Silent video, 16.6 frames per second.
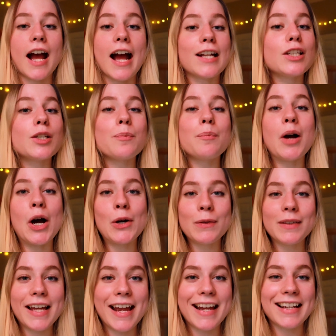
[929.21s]
at
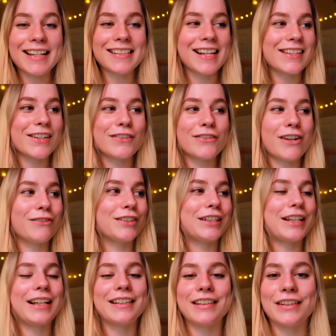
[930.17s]
Chipotle because that's our
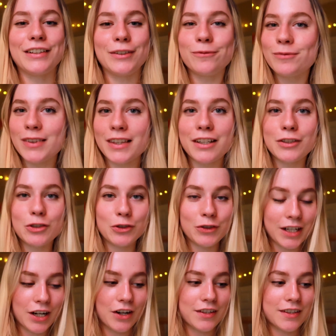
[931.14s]
favorite like little
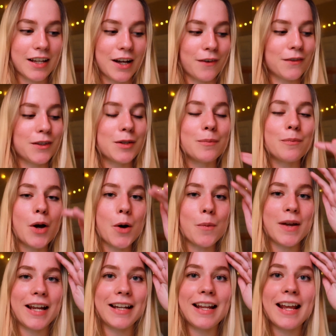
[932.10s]
treat ourselves
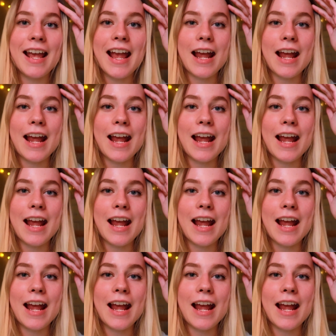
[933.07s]
moment,